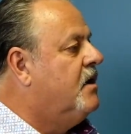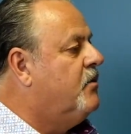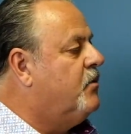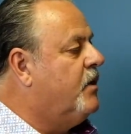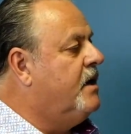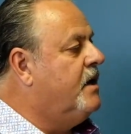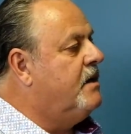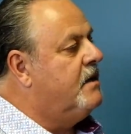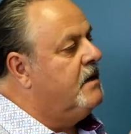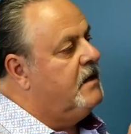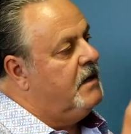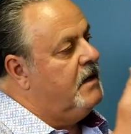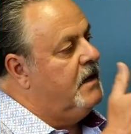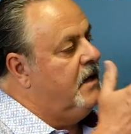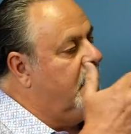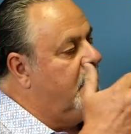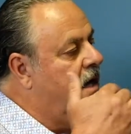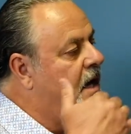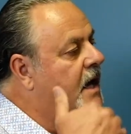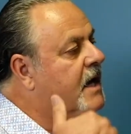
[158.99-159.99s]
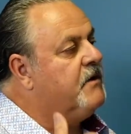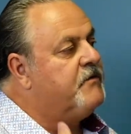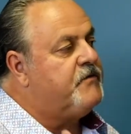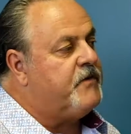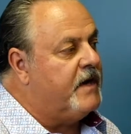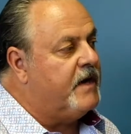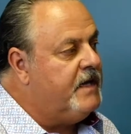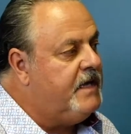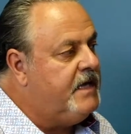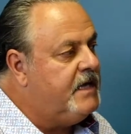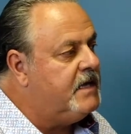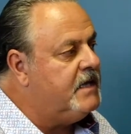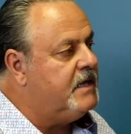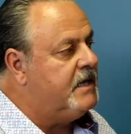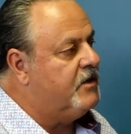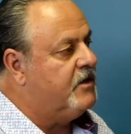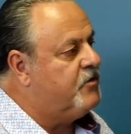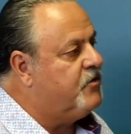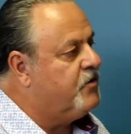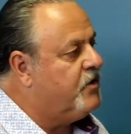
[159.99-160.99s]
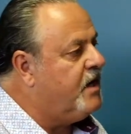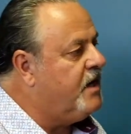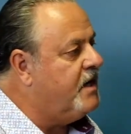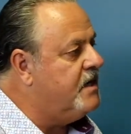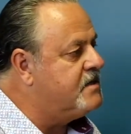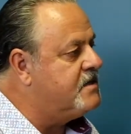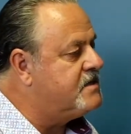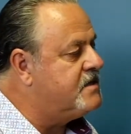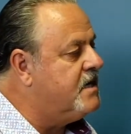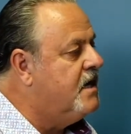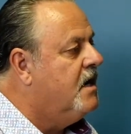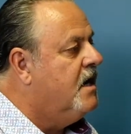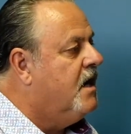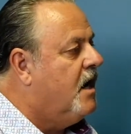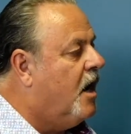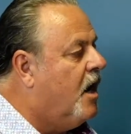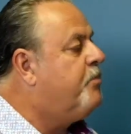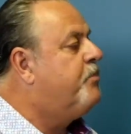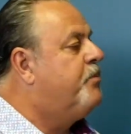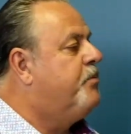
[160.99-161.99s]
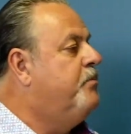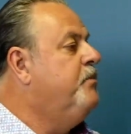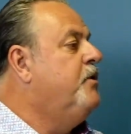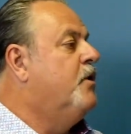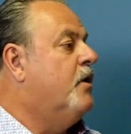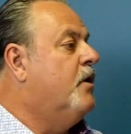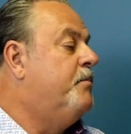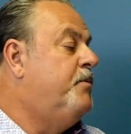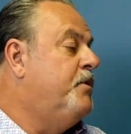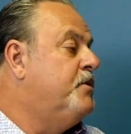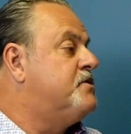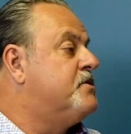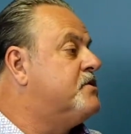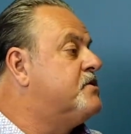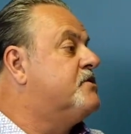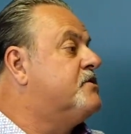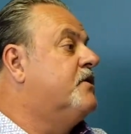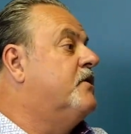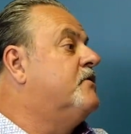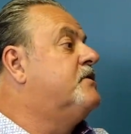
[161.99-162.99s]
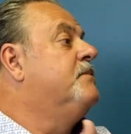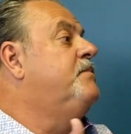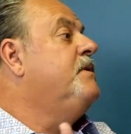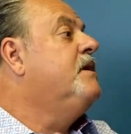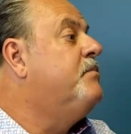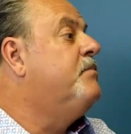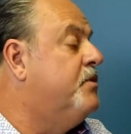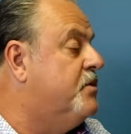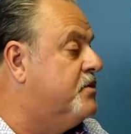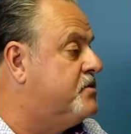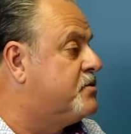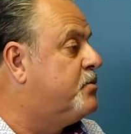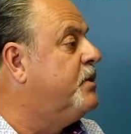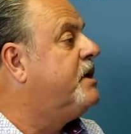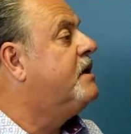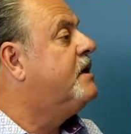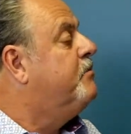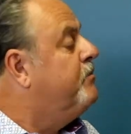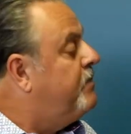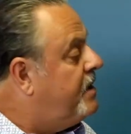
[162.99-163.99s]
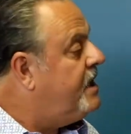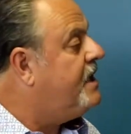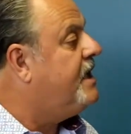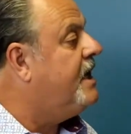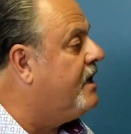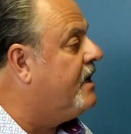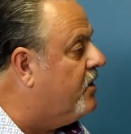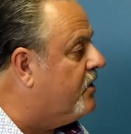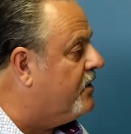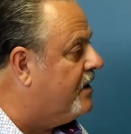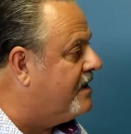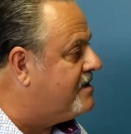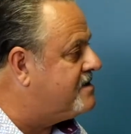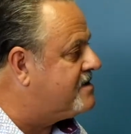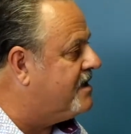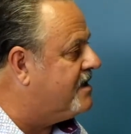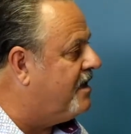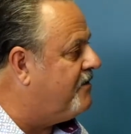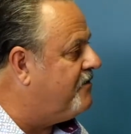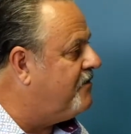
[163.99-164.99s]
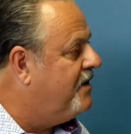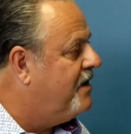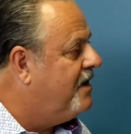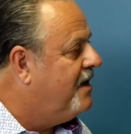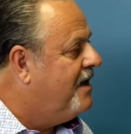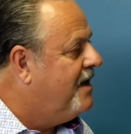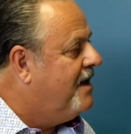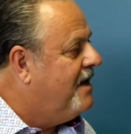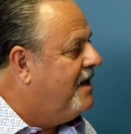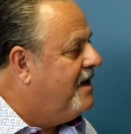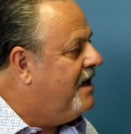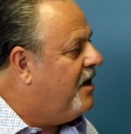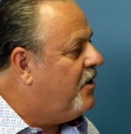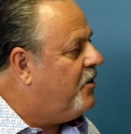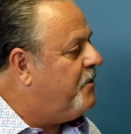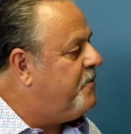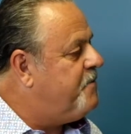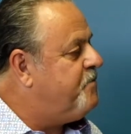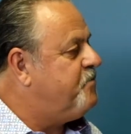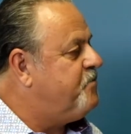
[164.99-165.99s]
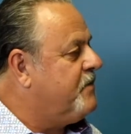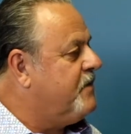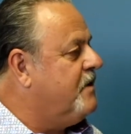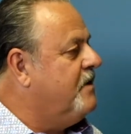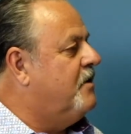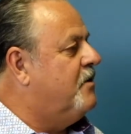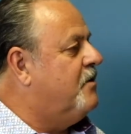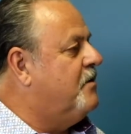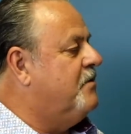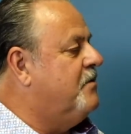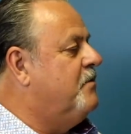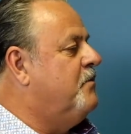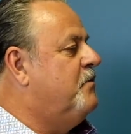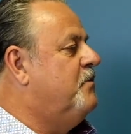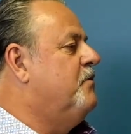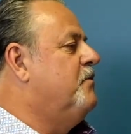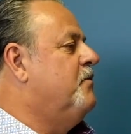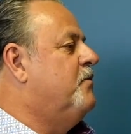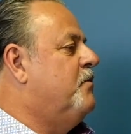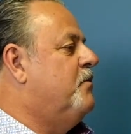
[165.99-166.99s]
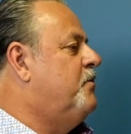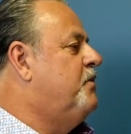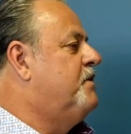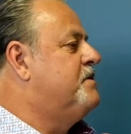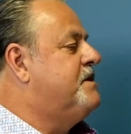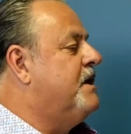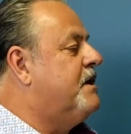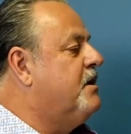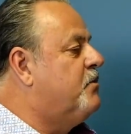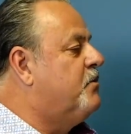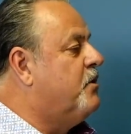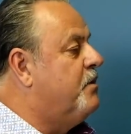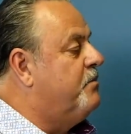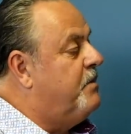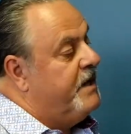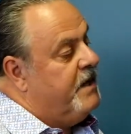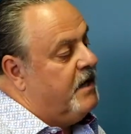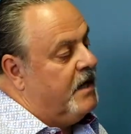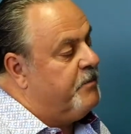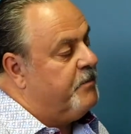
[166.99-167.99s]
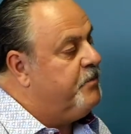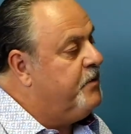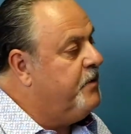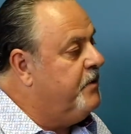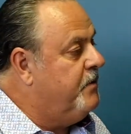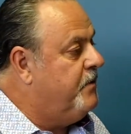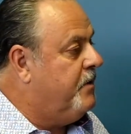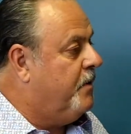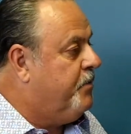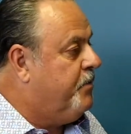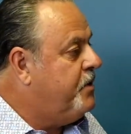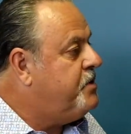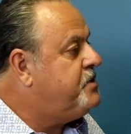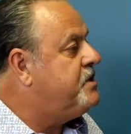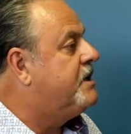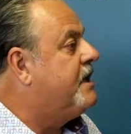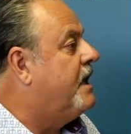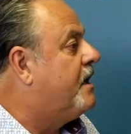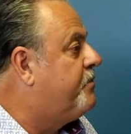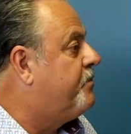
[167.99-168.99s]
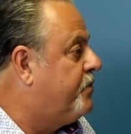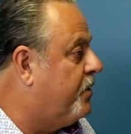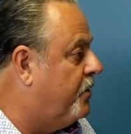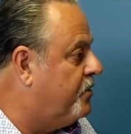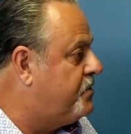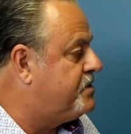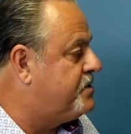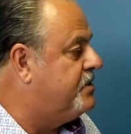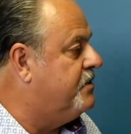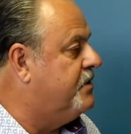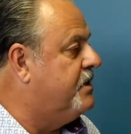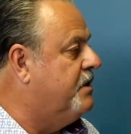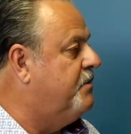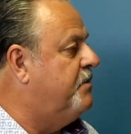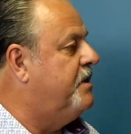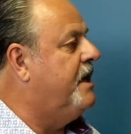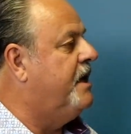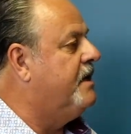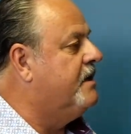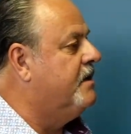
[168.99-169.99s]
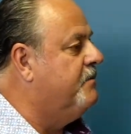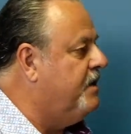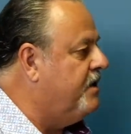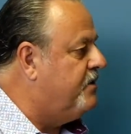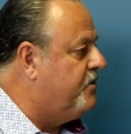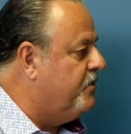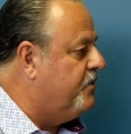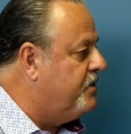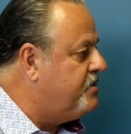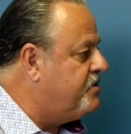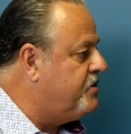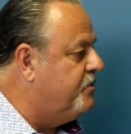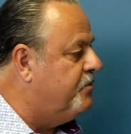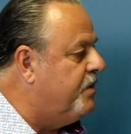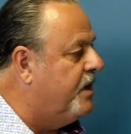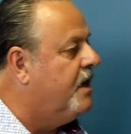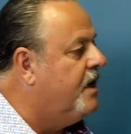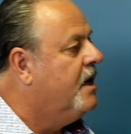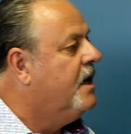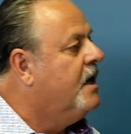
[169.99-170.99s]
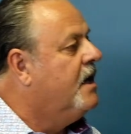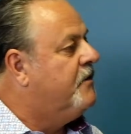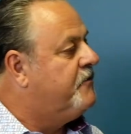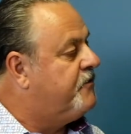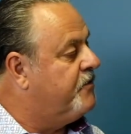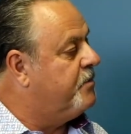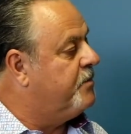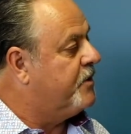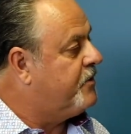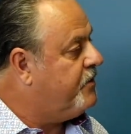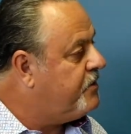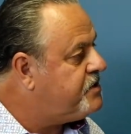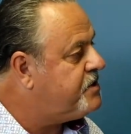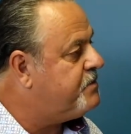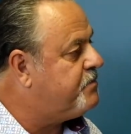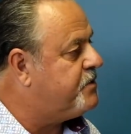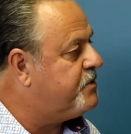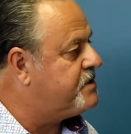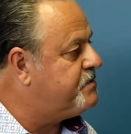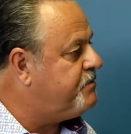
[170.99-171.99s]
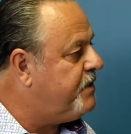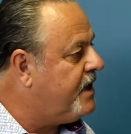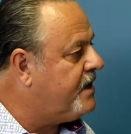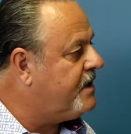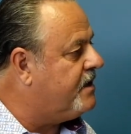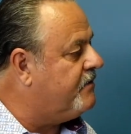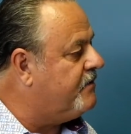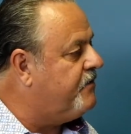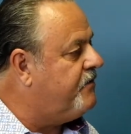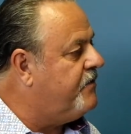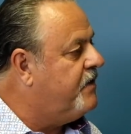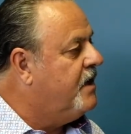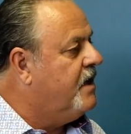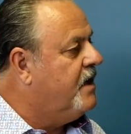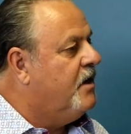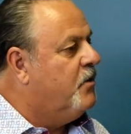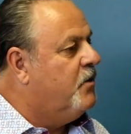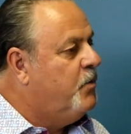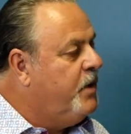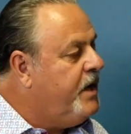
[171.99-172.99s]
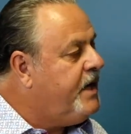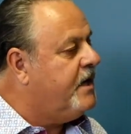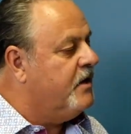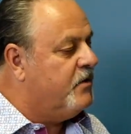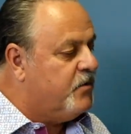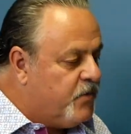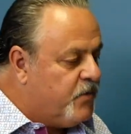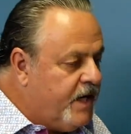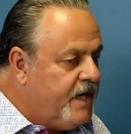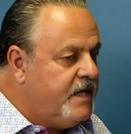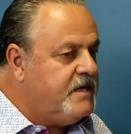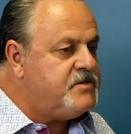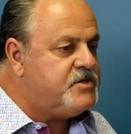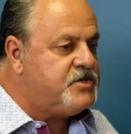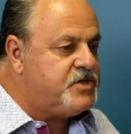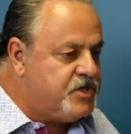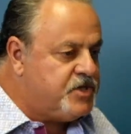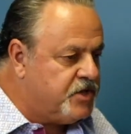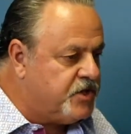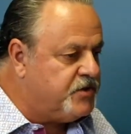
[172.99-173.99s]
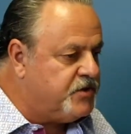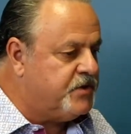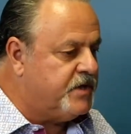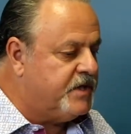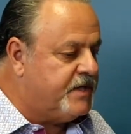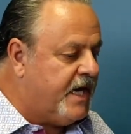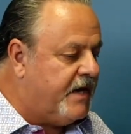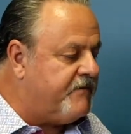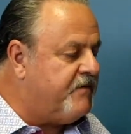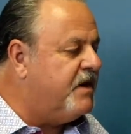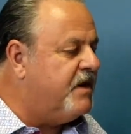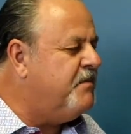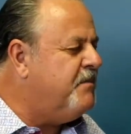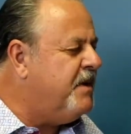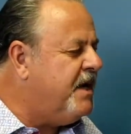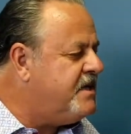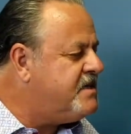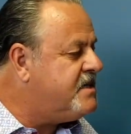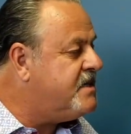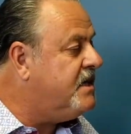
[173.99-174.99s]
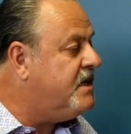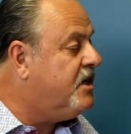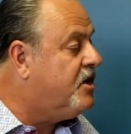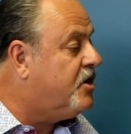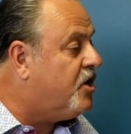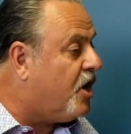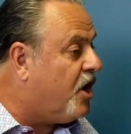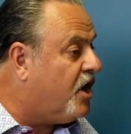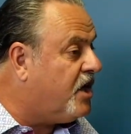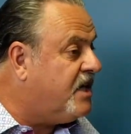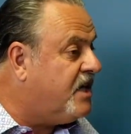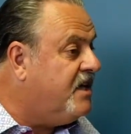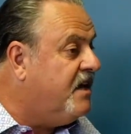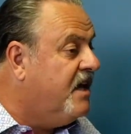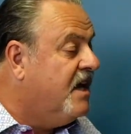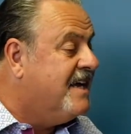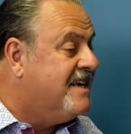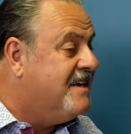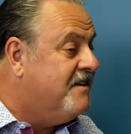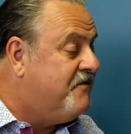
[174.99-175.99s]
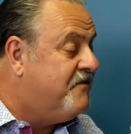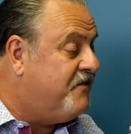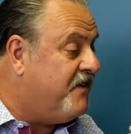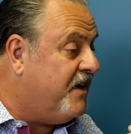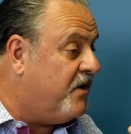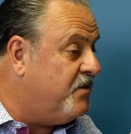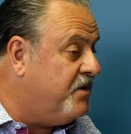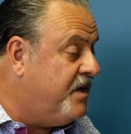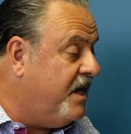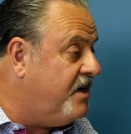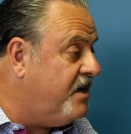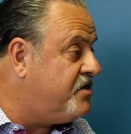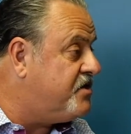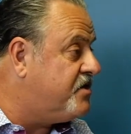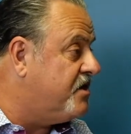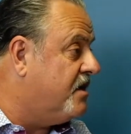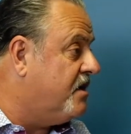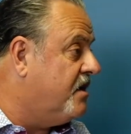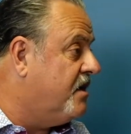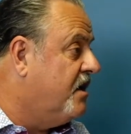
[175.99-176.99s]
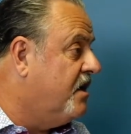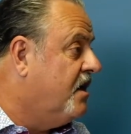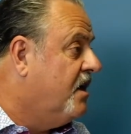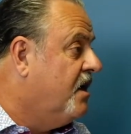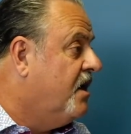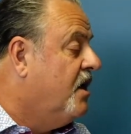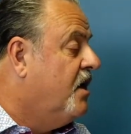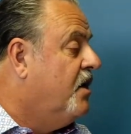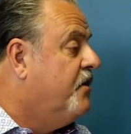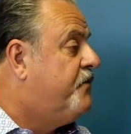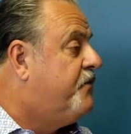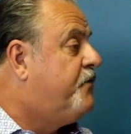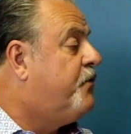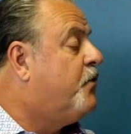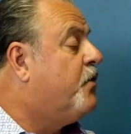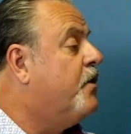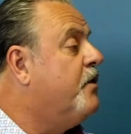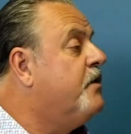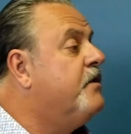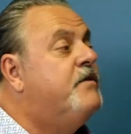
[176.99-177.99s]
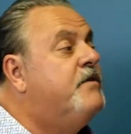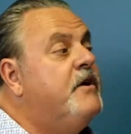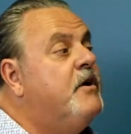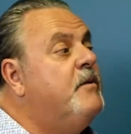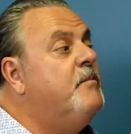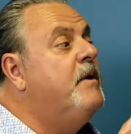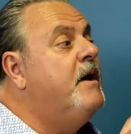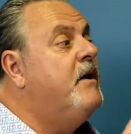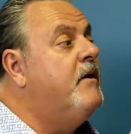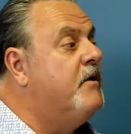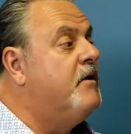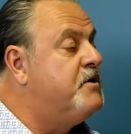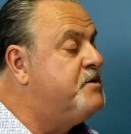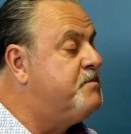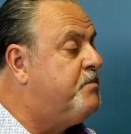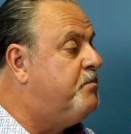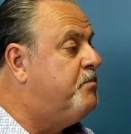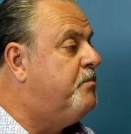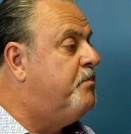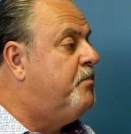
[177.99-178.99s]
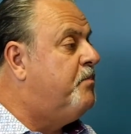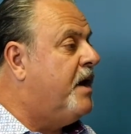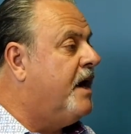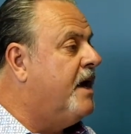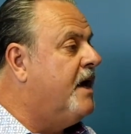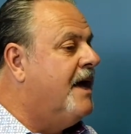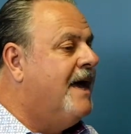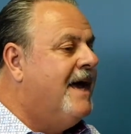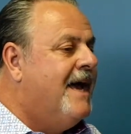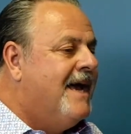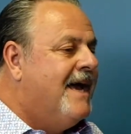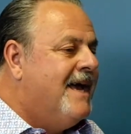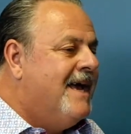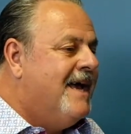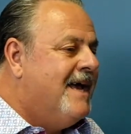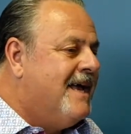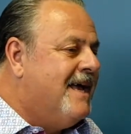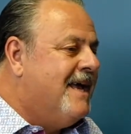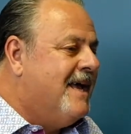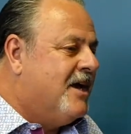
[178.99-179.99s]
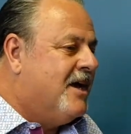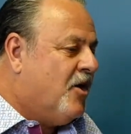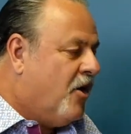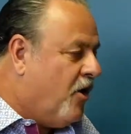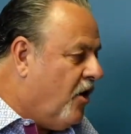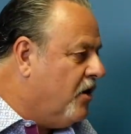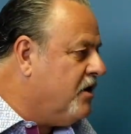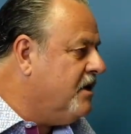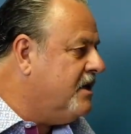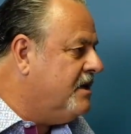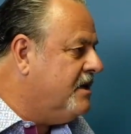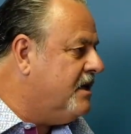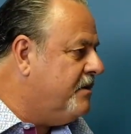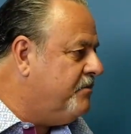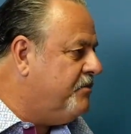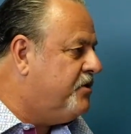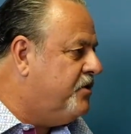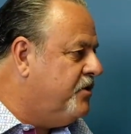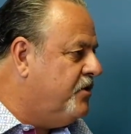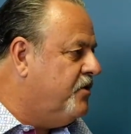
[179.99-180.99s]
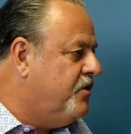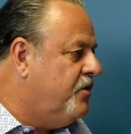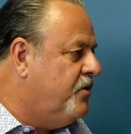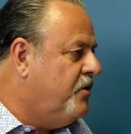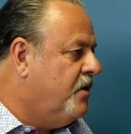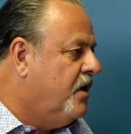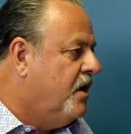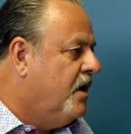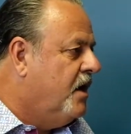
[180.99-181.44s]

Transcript: right, and, and I can find healing in Christ, up you know, abusers turn out to be abusers. We can mitigate all that stuff. Mm-hmm. Now, you know, the secular world might not appre- appreciate that approach to eliminating the Me Too issue, but from a Christian perspective, we can raise children to have an amazingly godly foundation mm-hmm. for their marriage by calling them to